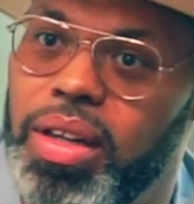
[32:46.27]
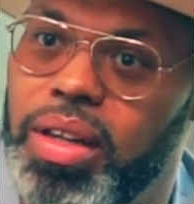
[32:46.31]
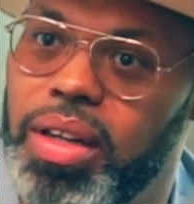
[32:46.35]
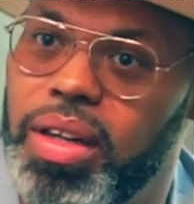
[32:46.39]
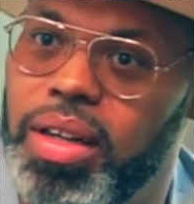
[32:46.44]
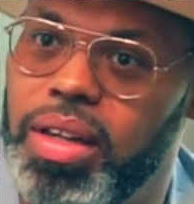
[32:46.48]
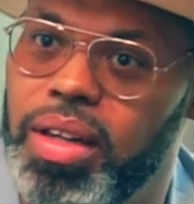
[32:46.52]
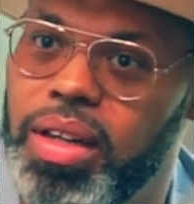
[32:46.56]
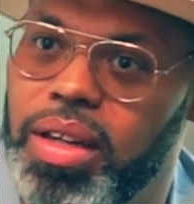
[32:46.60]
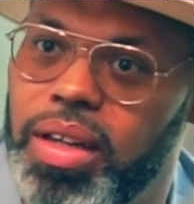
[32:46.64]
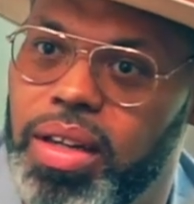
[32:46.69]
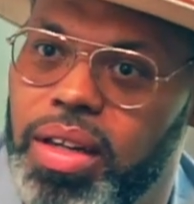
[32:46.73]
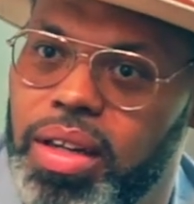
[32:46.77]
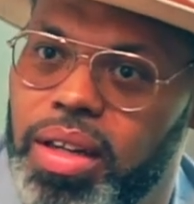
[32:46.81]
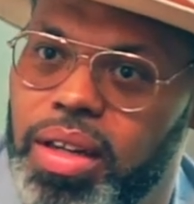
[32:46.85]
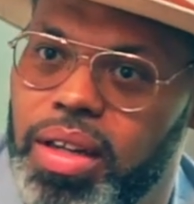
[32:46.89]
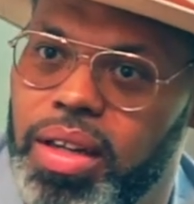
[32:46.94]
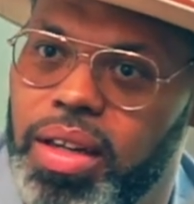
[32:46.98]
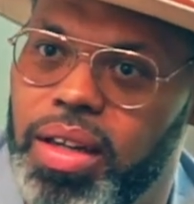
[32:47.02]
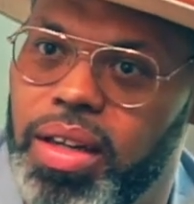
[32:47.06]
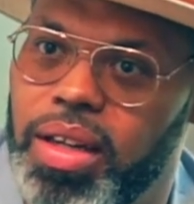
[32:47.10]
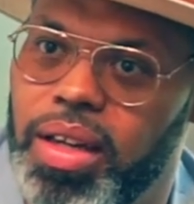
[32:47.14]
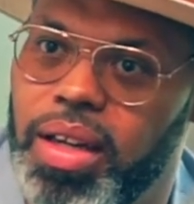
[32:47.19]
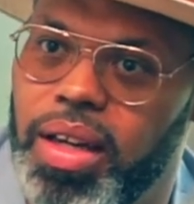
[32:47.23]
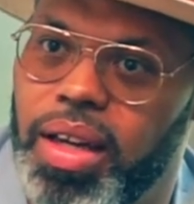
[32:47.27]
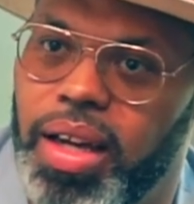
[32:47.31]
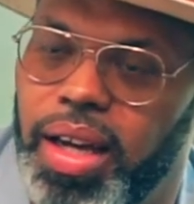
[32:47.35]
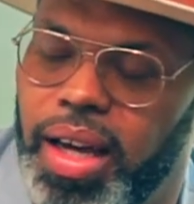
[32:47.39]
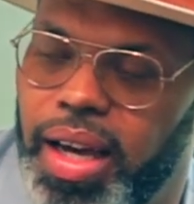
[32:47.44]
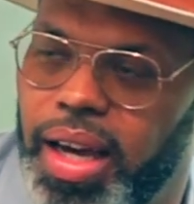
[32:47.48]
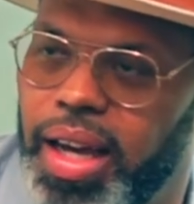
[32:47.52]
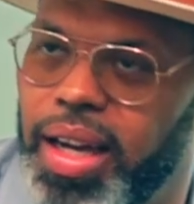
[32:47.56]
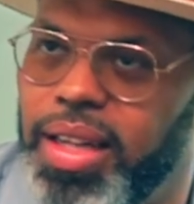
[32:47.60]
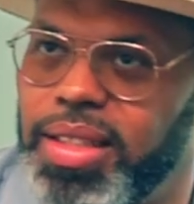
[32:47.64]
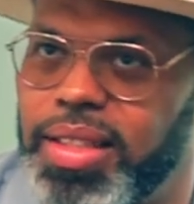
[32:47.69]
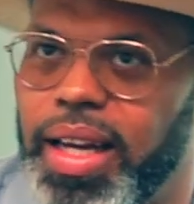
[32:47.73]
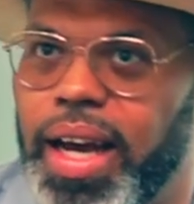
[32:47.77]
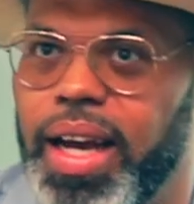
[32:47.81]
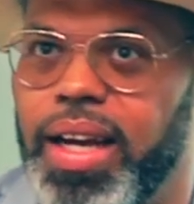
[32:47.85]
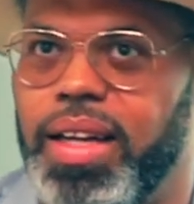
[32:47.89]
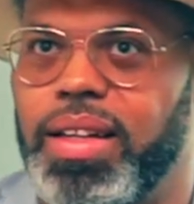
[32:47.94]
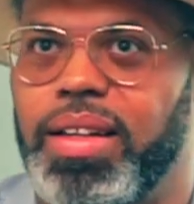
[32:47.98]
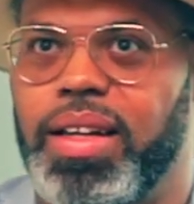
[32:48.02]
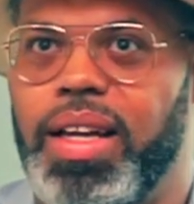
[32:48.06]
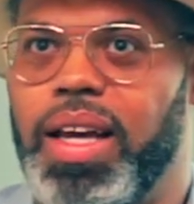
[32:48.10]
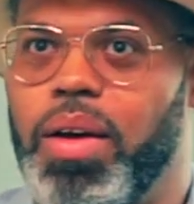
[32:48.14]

And it's like,